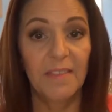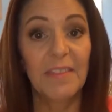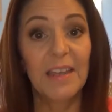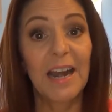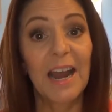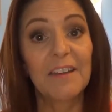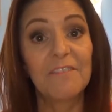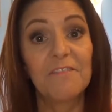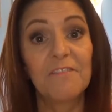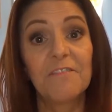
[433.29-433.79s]
And
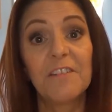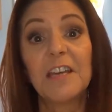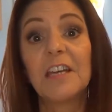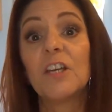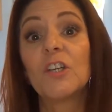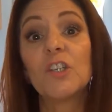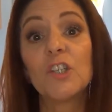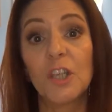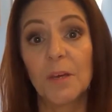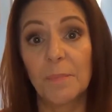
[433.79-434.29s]
then I
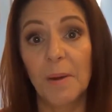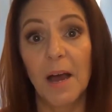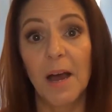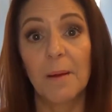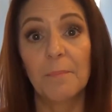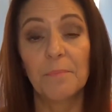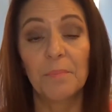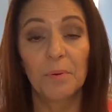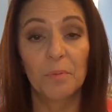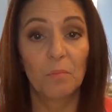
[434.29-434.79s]
finished them
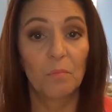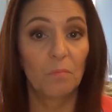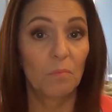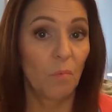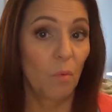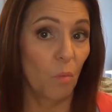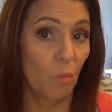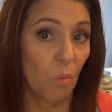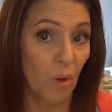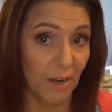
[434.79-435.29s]
up
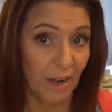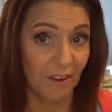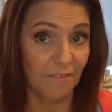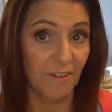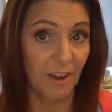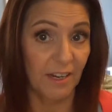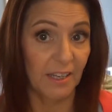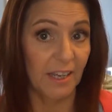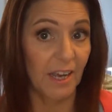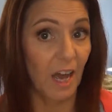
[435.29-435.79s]
when I
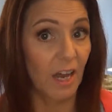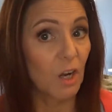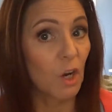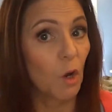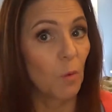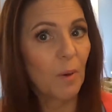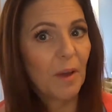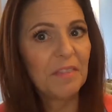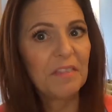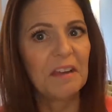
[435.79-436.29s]
finally got
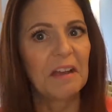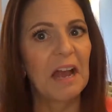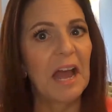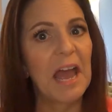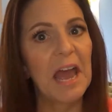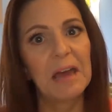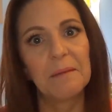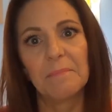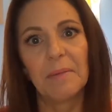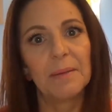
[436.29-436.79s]
home. I think
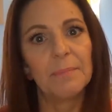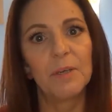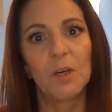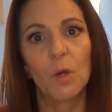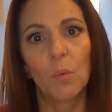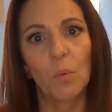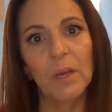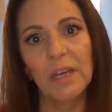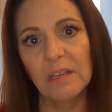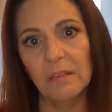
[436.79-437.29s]
I had maybe
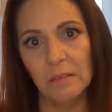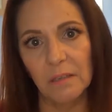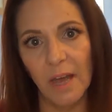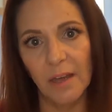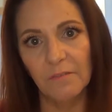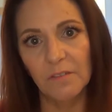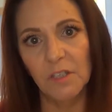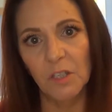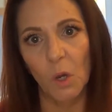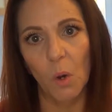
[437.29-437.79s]
a week's
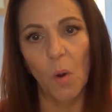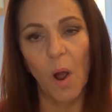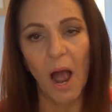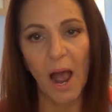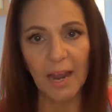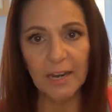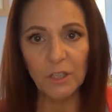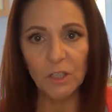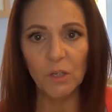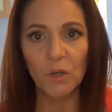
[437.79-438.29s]
left. So
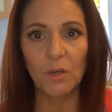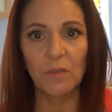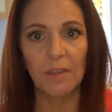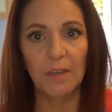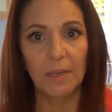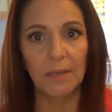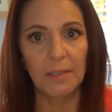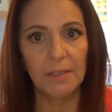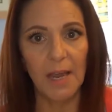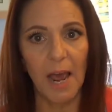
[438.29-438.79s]
I took
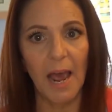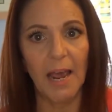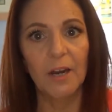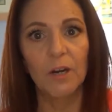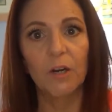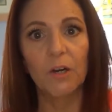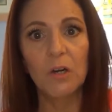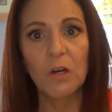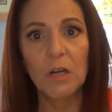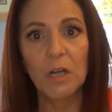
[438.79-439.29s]
the
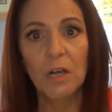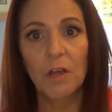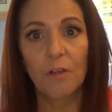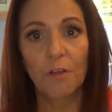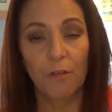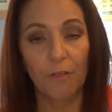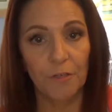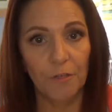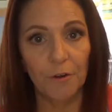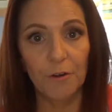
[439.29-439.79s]
entire
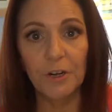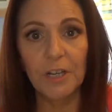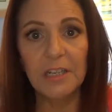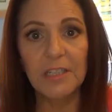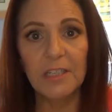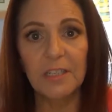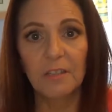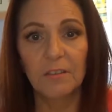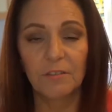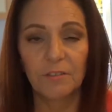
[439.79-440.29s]

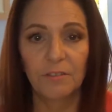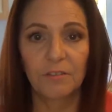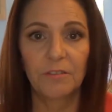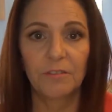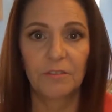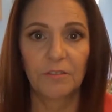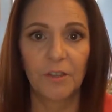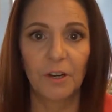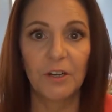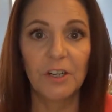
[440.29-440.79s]

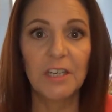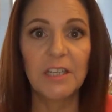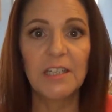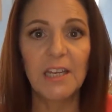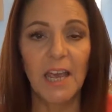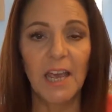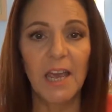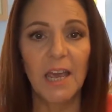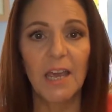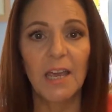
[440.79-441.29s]

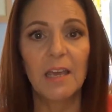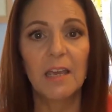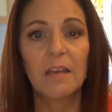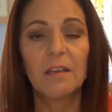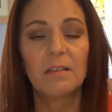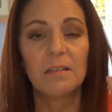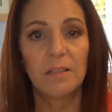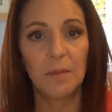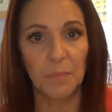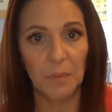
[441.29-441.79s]
30-day
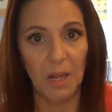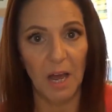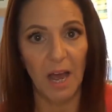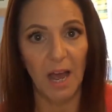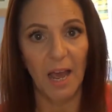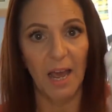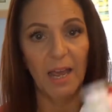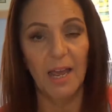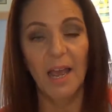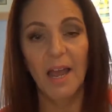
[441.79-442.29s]

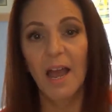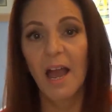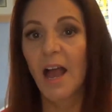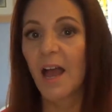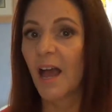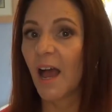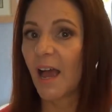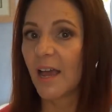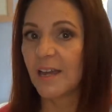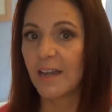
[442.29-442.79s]
supply.
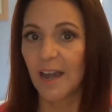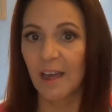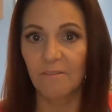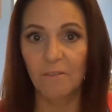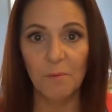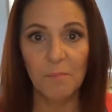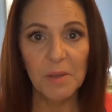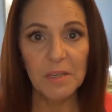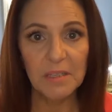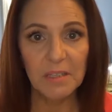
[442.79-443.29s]
I
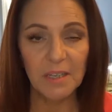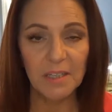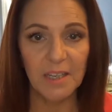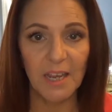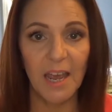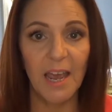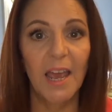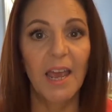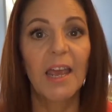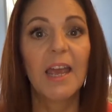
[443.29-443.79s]
never missed a
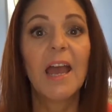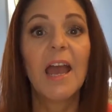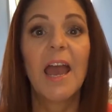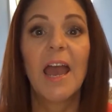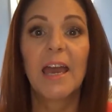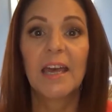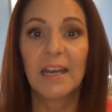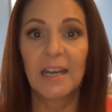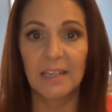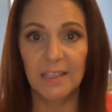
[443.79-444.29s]
day,
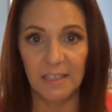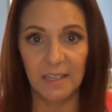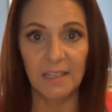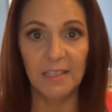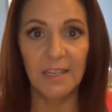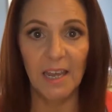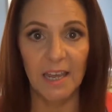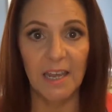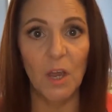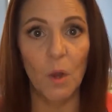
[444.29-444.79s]
and I
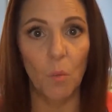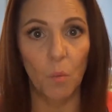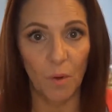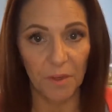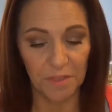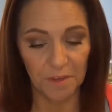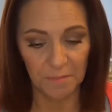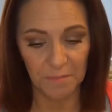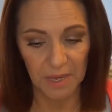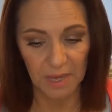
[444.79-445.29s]
did take it
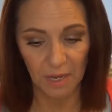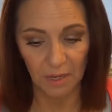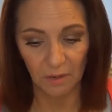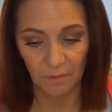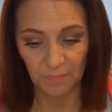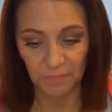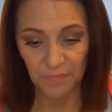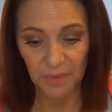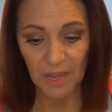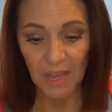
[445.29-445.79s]
with a meal.